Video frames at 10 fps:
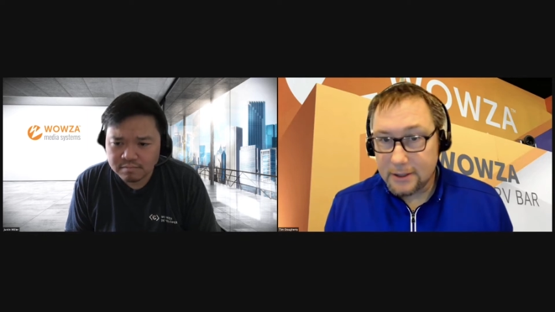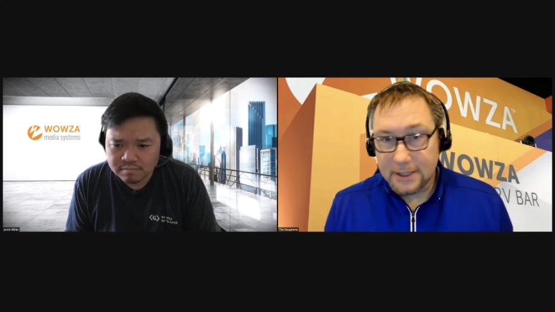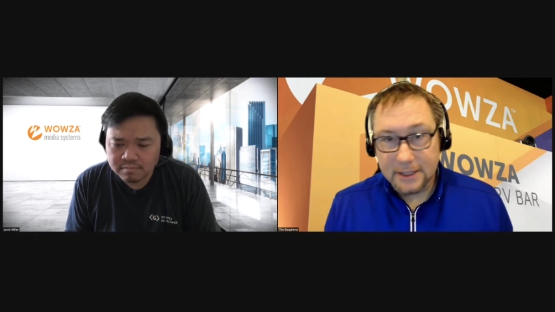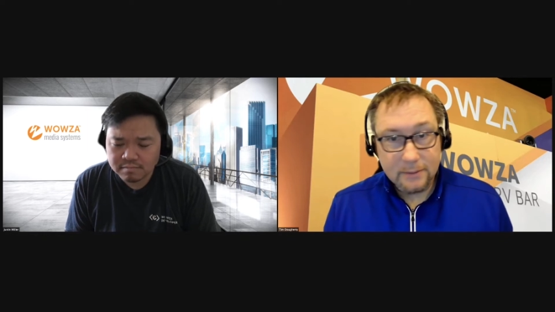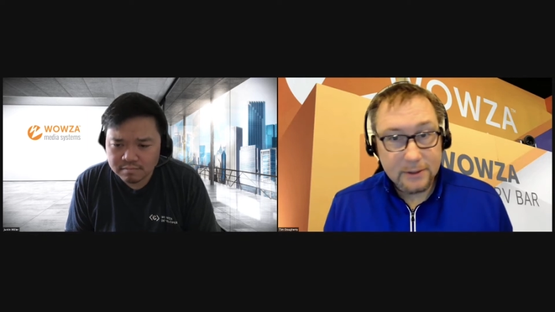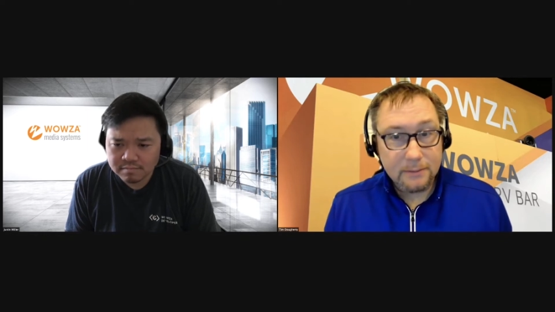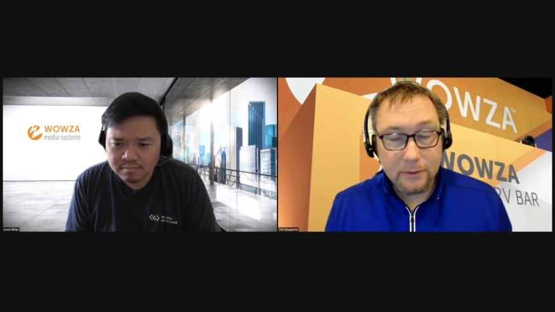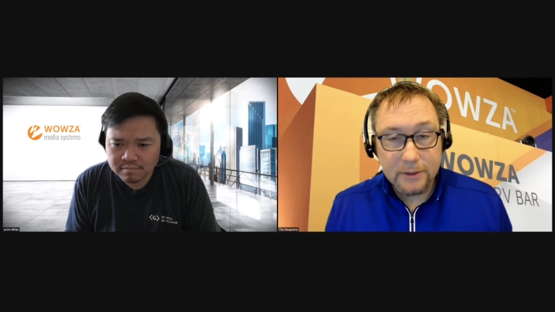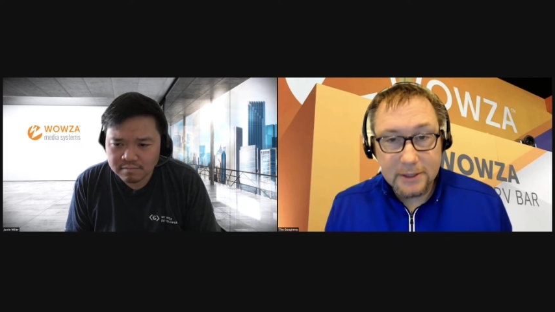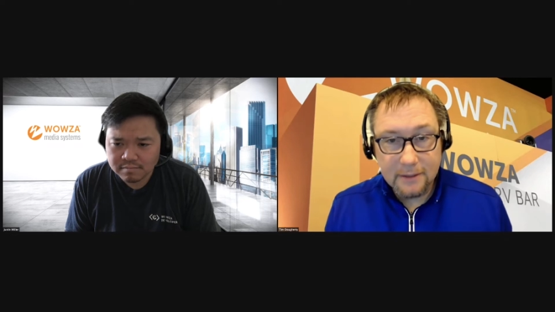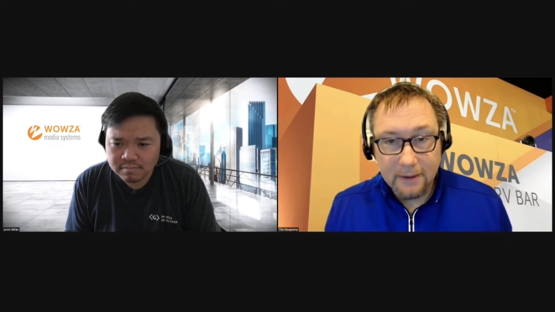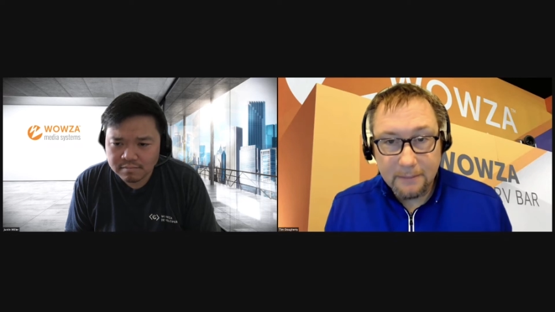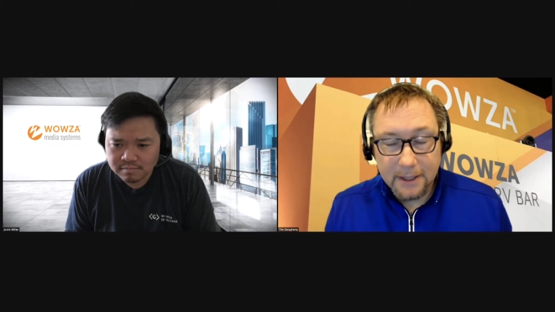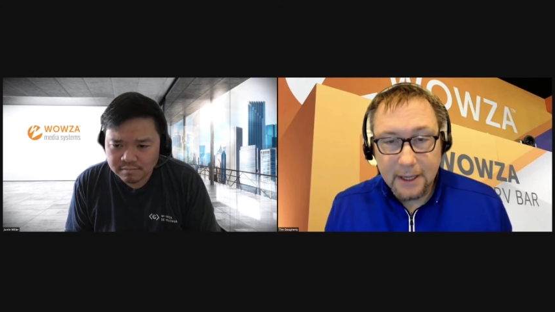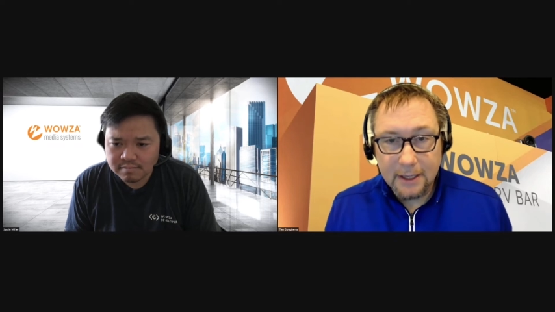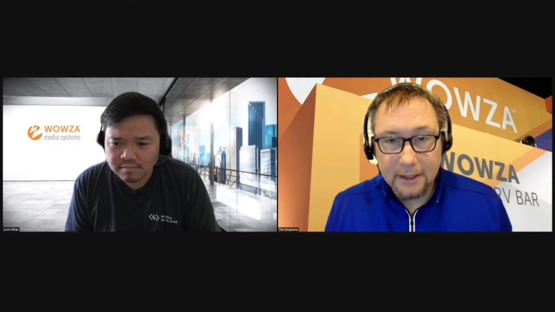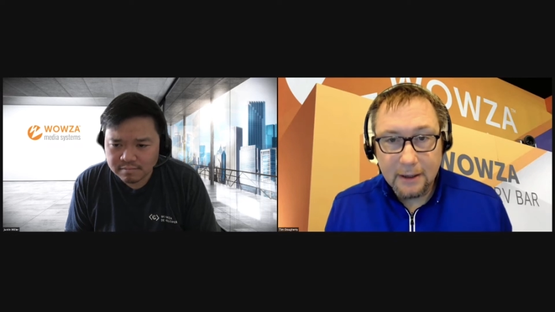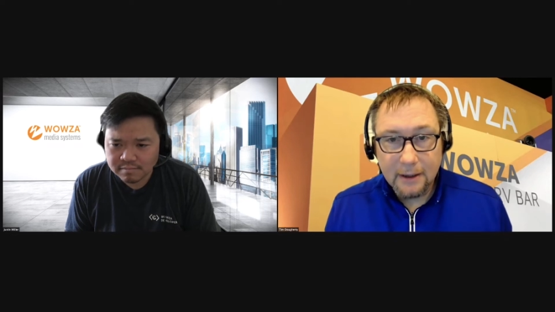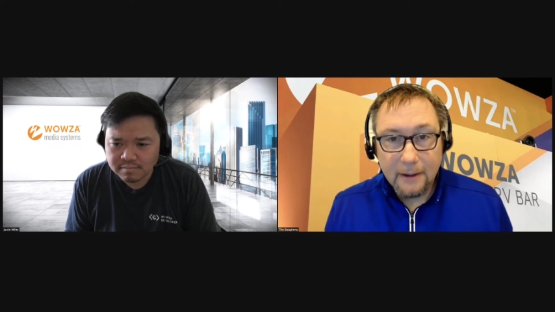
Speaker 1: because that's what supports the VPN,